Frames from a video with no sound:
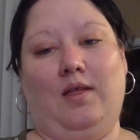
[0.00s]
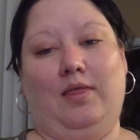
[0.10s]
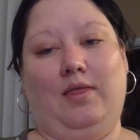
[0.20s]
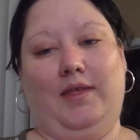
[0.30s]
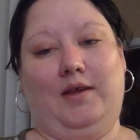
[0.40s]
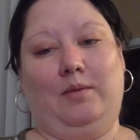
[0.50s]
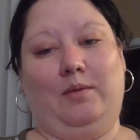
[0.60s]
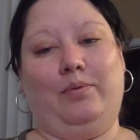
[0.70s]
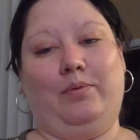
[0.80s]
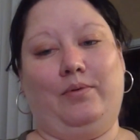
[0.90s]
then you
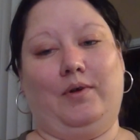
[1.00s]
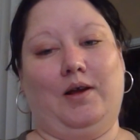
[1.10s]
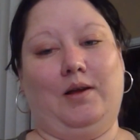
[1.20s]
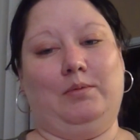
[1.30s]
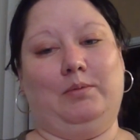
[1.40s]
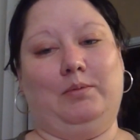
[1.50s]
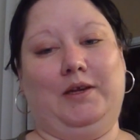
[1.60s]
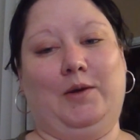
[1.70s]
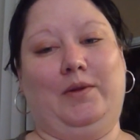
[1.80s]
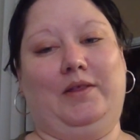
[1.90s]
probably
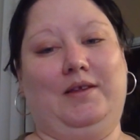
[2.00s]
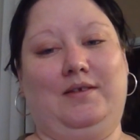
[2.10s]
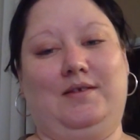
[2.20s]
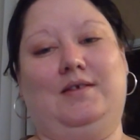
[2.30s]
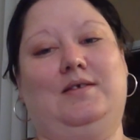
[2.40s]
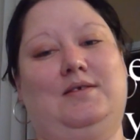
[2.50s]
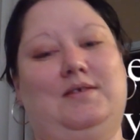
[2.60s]
know what this is.